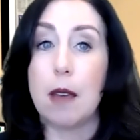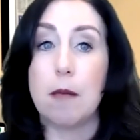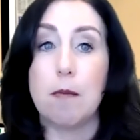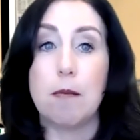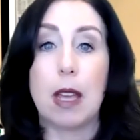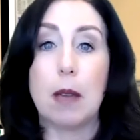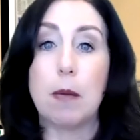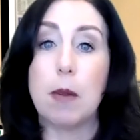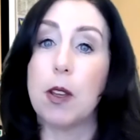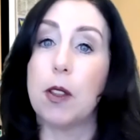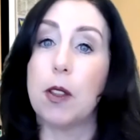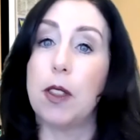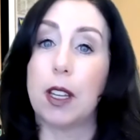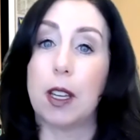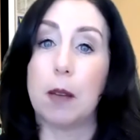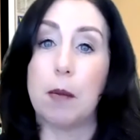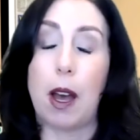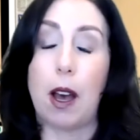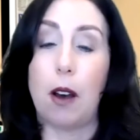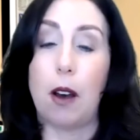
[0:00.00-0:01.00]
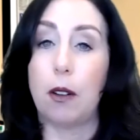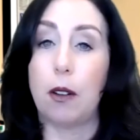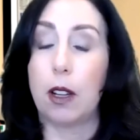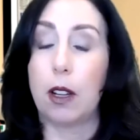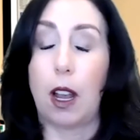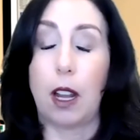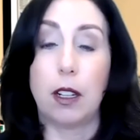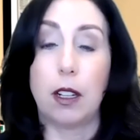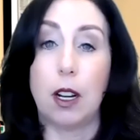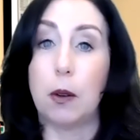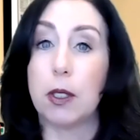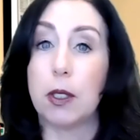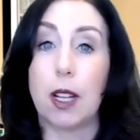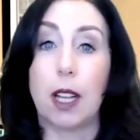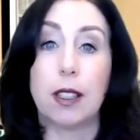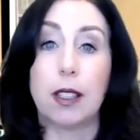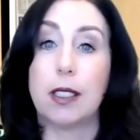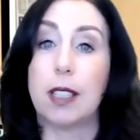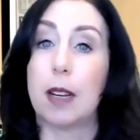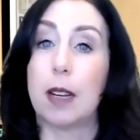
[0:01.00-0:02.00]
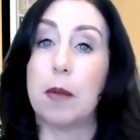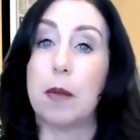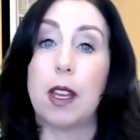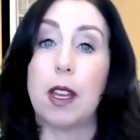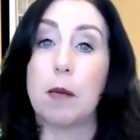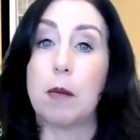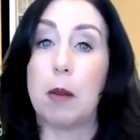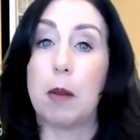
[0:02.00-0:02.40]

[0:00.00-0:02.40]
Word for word: maybe you think about, I know it's not the same thing,